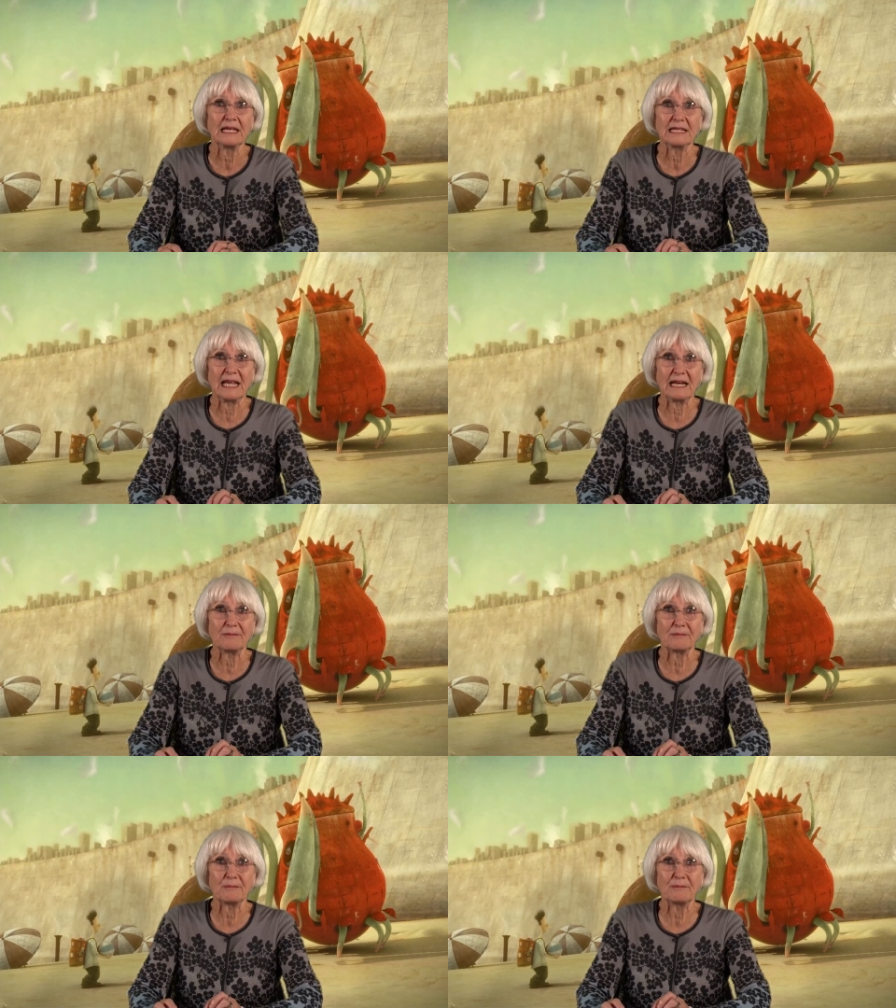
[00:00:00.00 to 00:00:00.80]
Now,
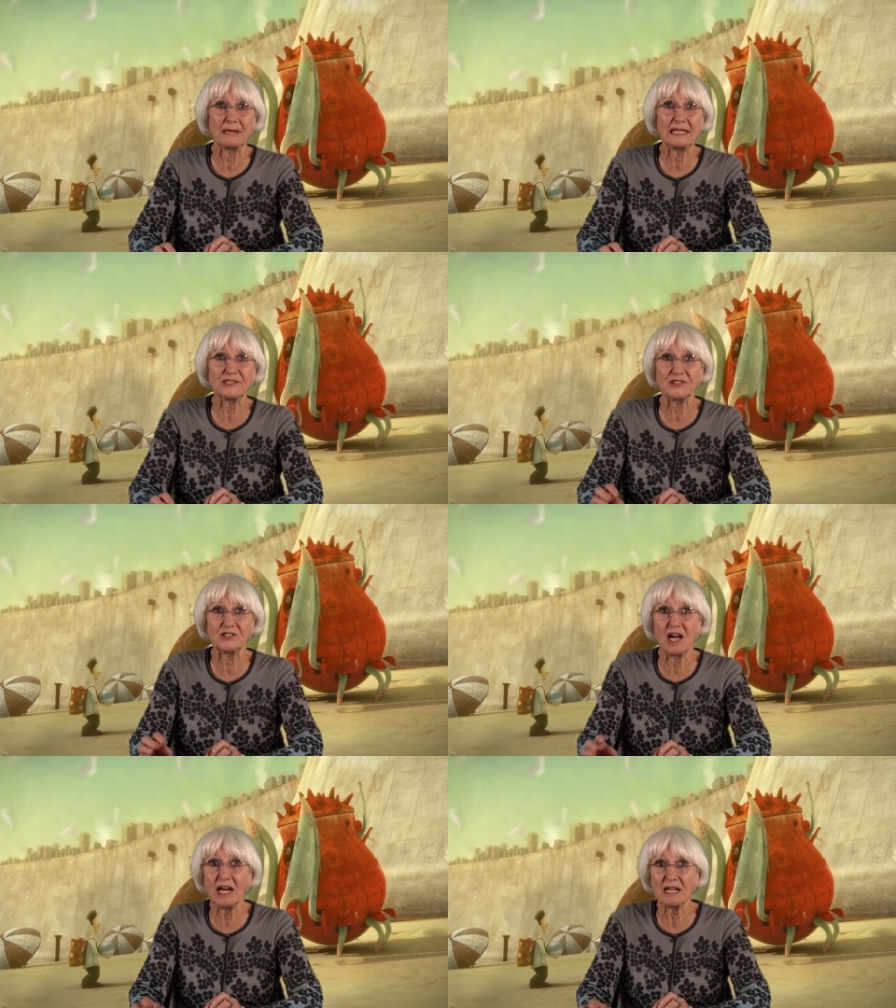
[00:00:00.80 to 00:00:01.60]
Pete's
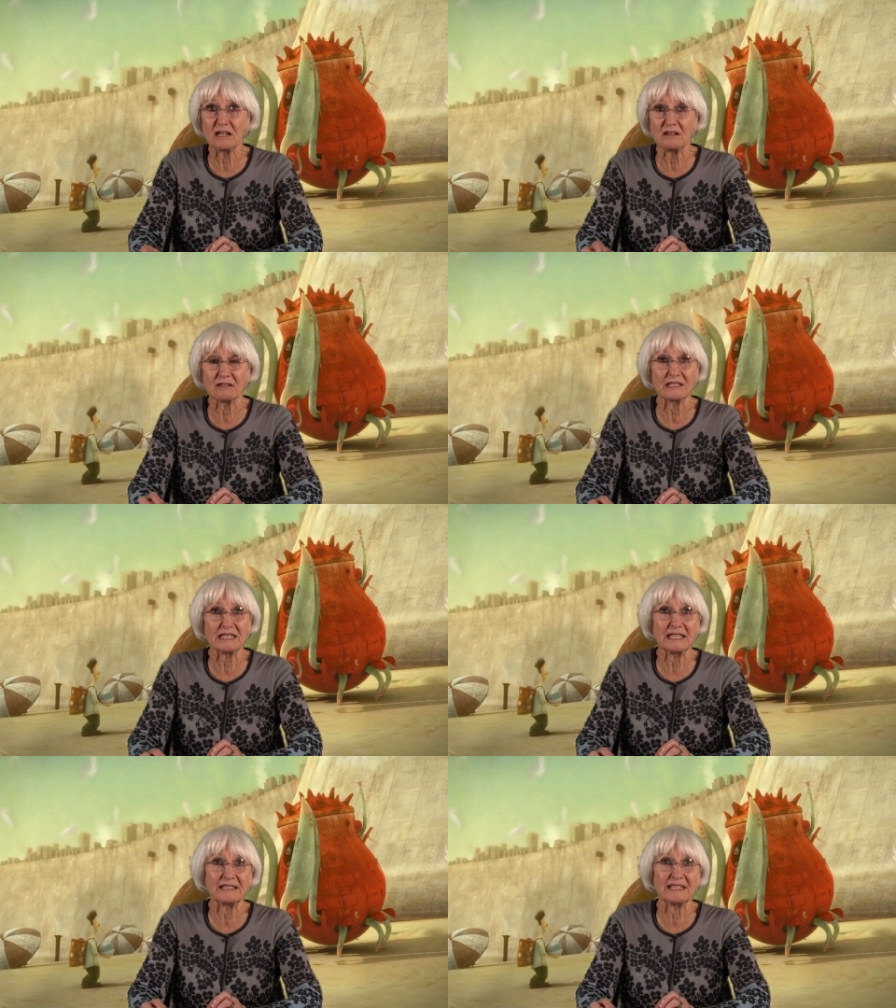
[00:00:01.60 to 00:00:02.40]
dialogue
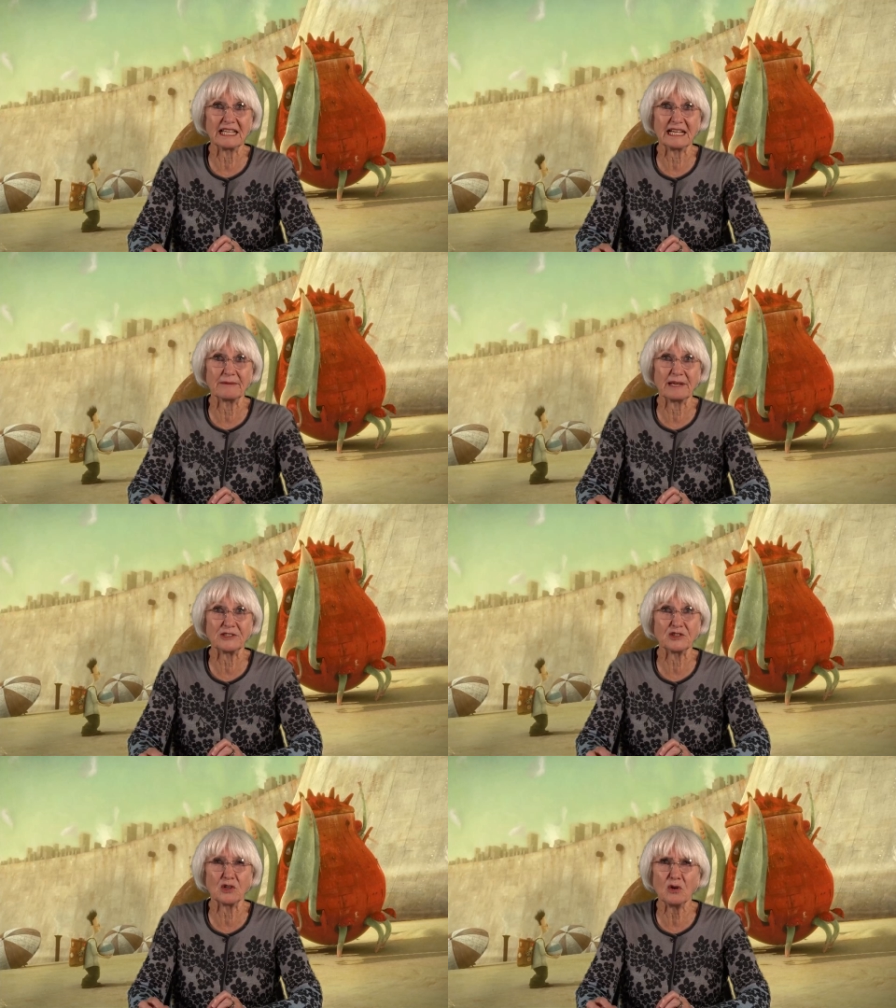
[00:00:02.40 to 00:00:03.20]
in the
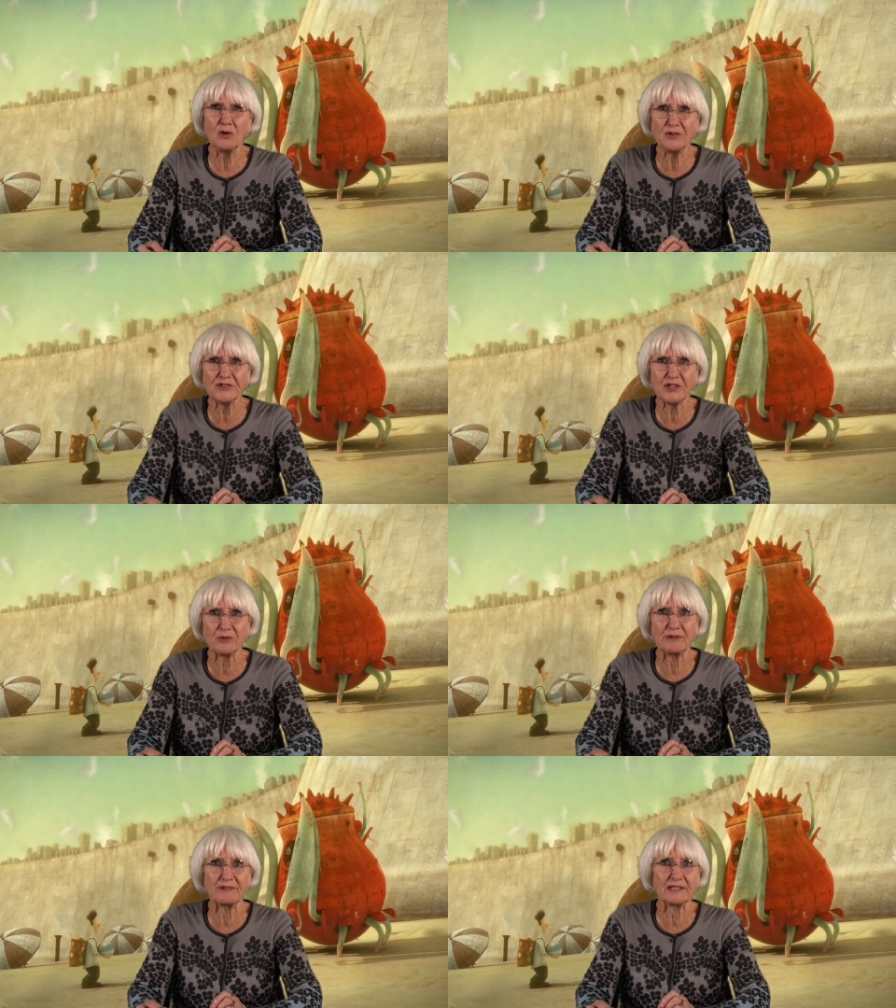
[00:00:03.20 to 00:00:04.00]
animation also
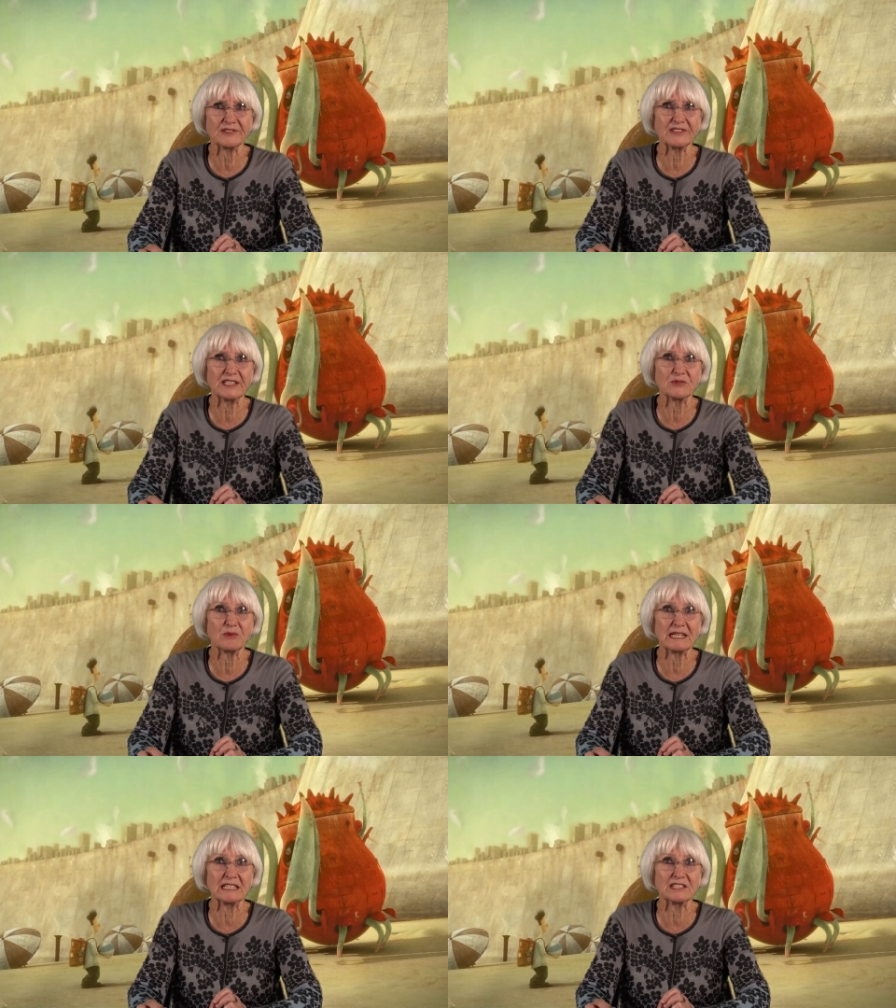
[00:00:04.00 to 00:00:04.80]
reveals he's
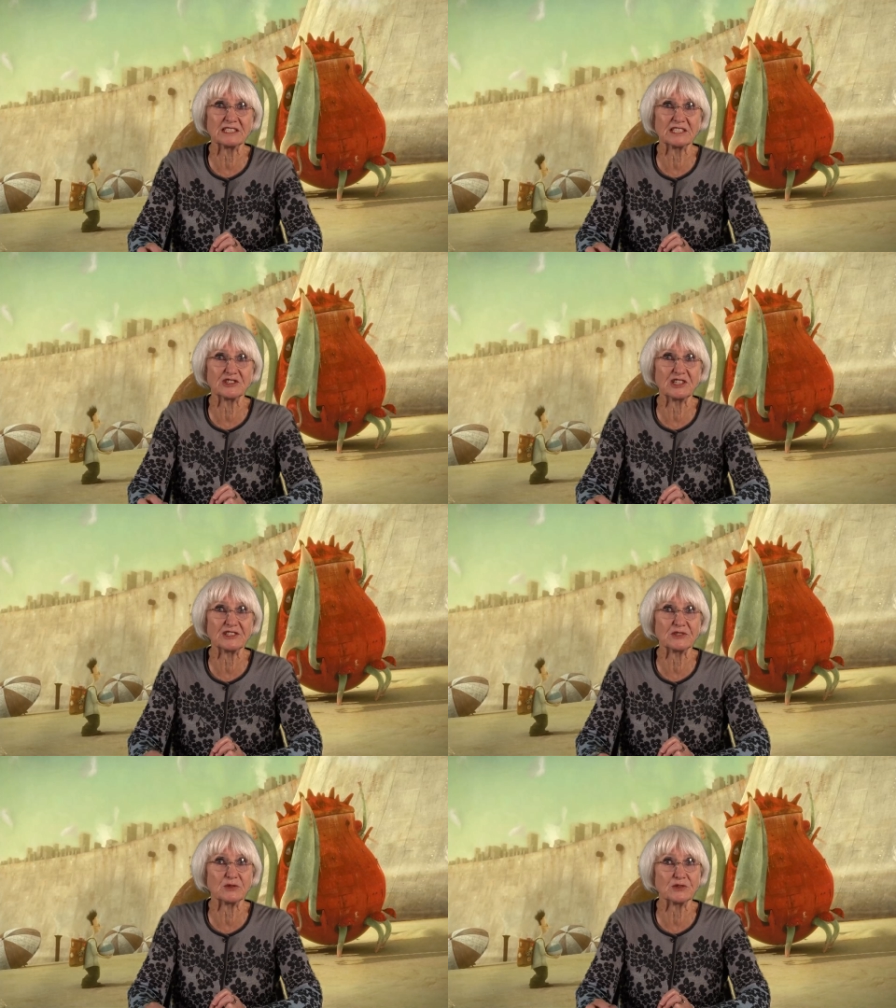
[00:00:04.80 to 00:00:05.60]
willing to
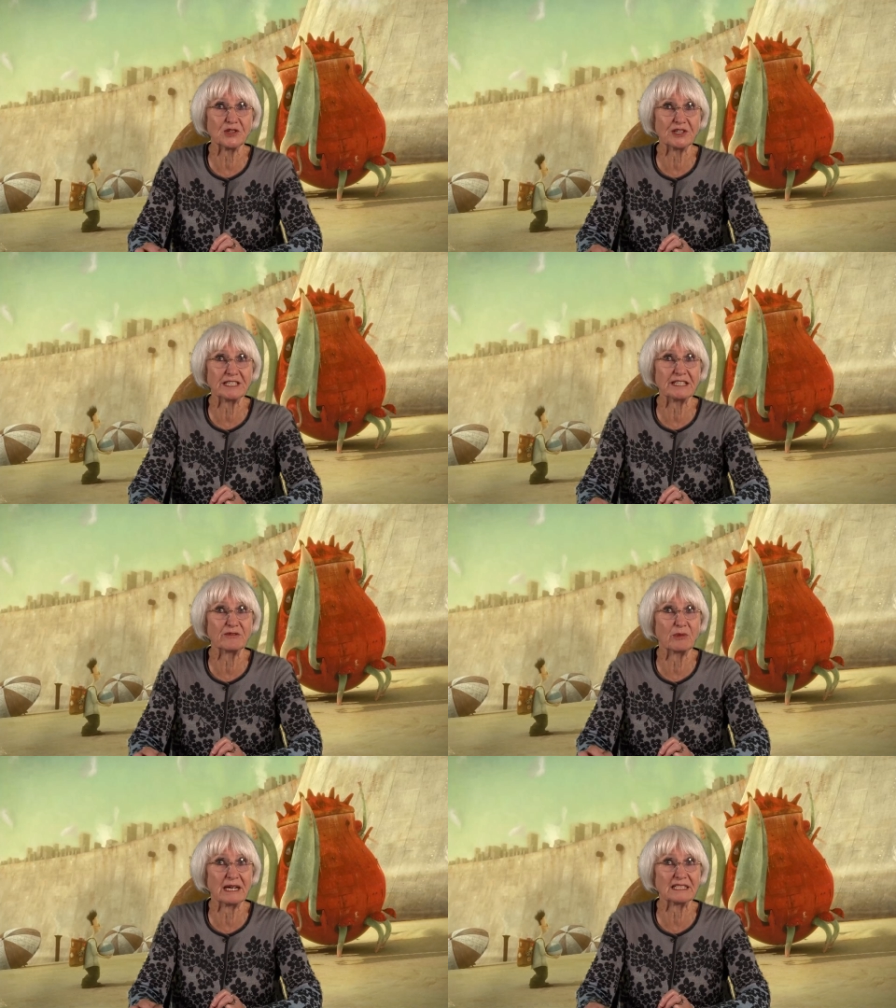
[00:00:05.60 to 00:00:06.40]
suggest alternative
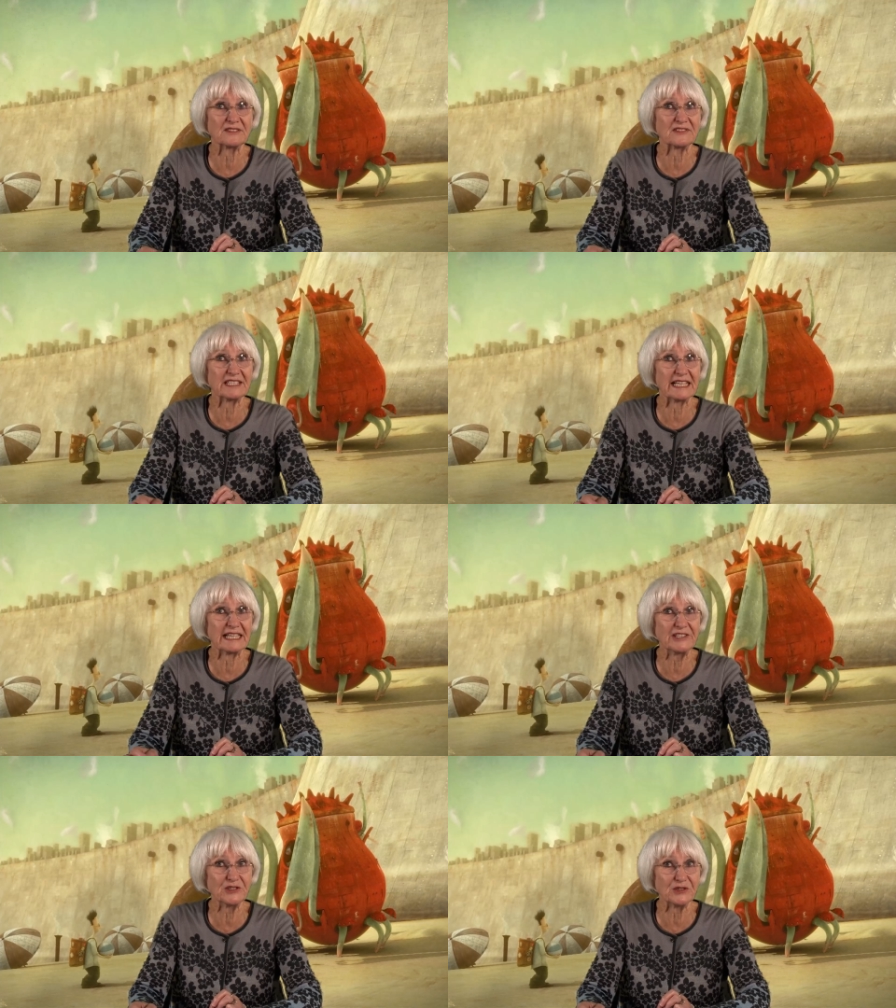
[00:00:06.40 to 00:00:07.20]
ways of seeing
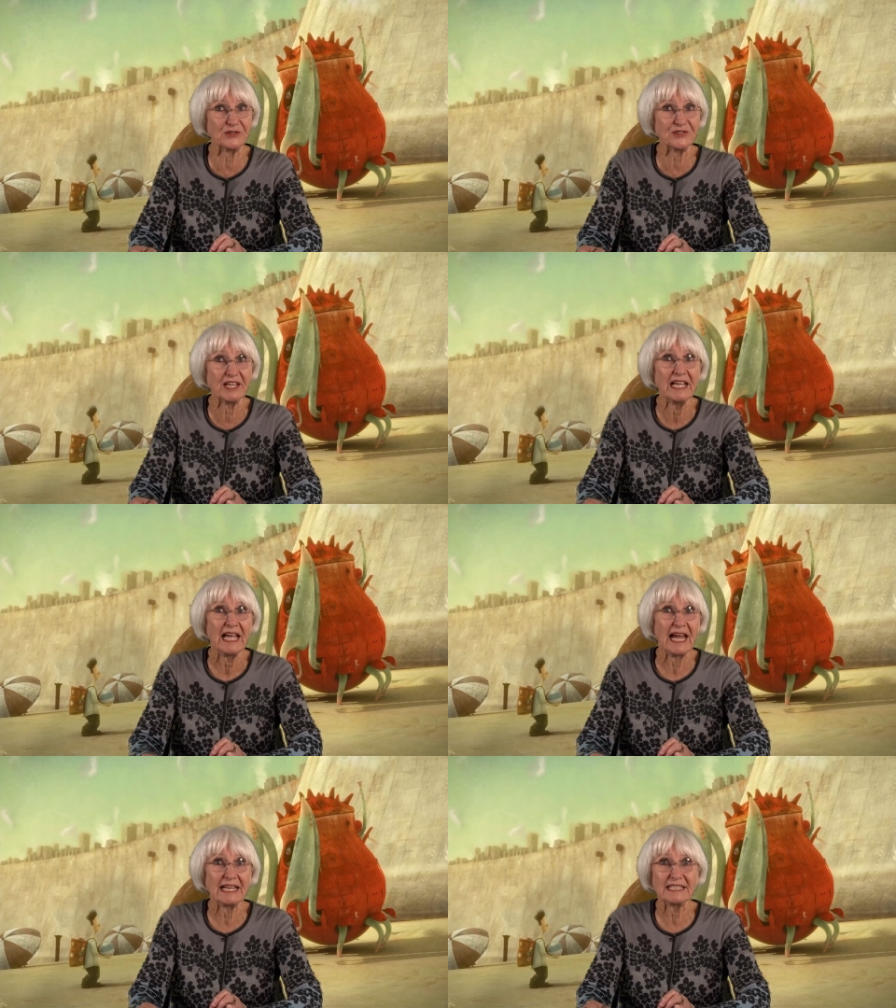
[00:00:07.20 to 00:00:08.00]
issues
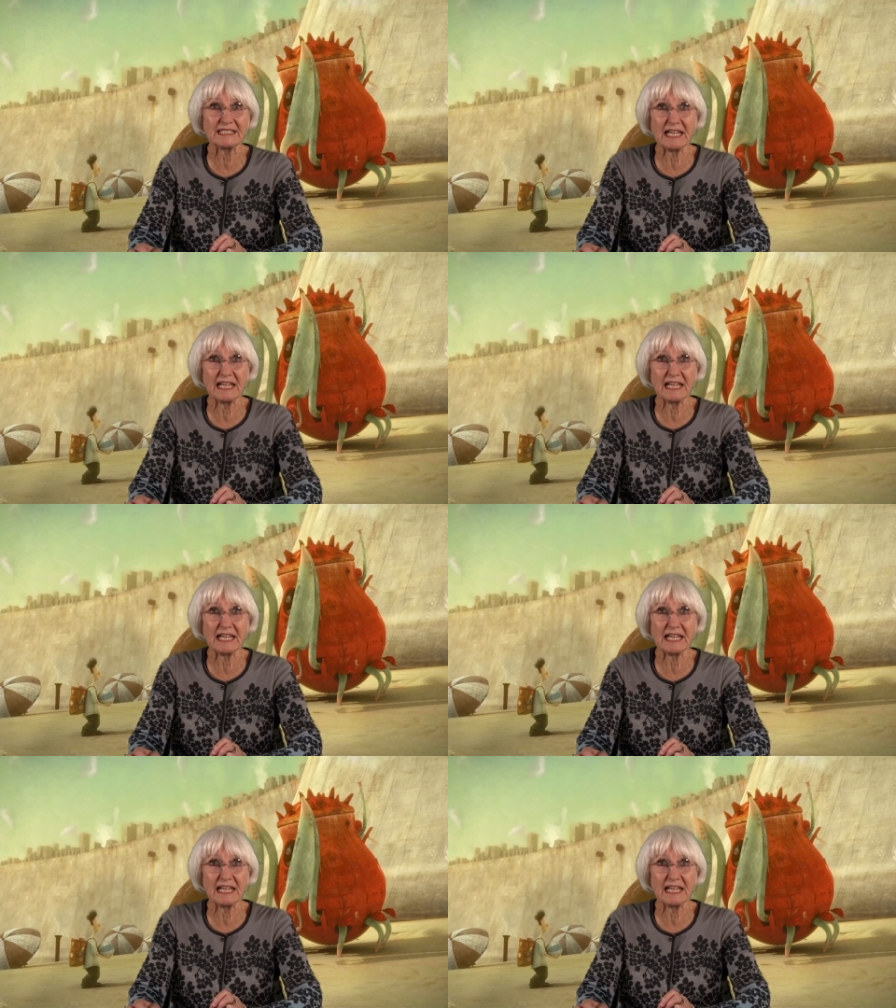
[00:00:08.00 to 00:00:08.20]
and is